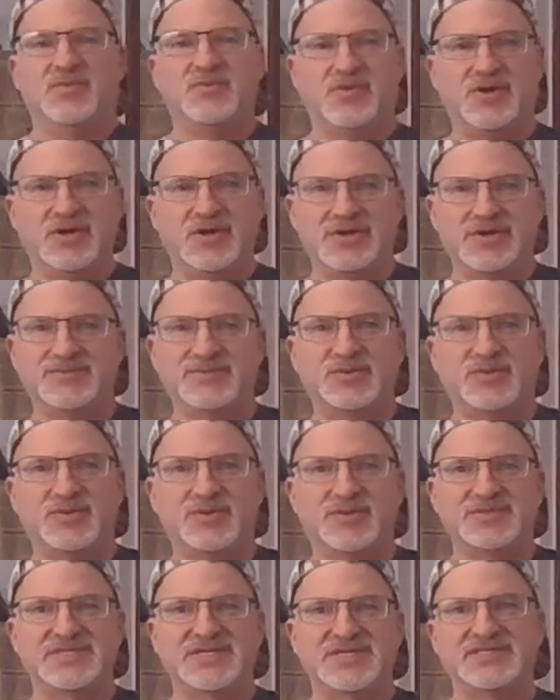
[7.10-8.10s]
Welcome to What
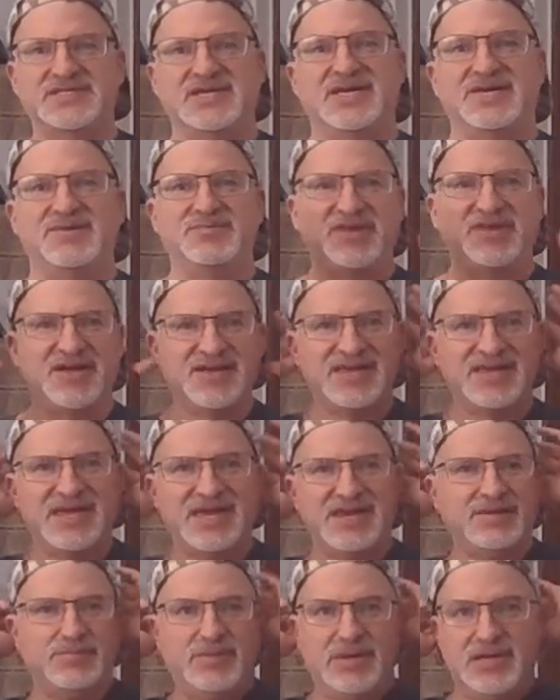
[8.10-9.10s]
Was I Saying Blog
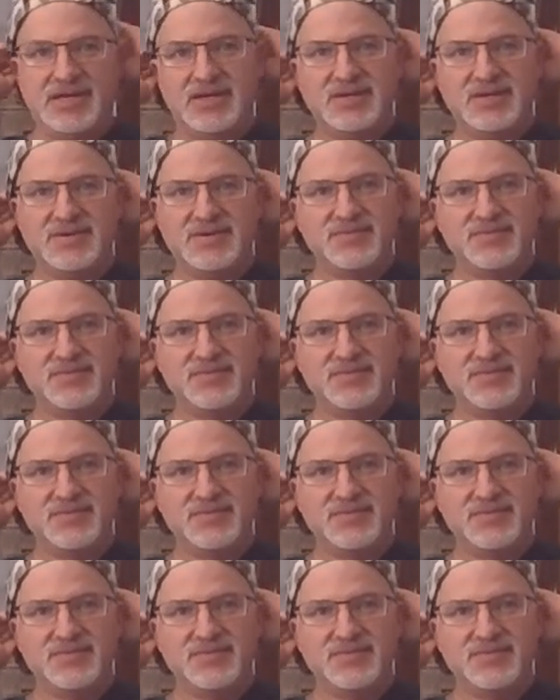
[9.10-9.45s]
KDB.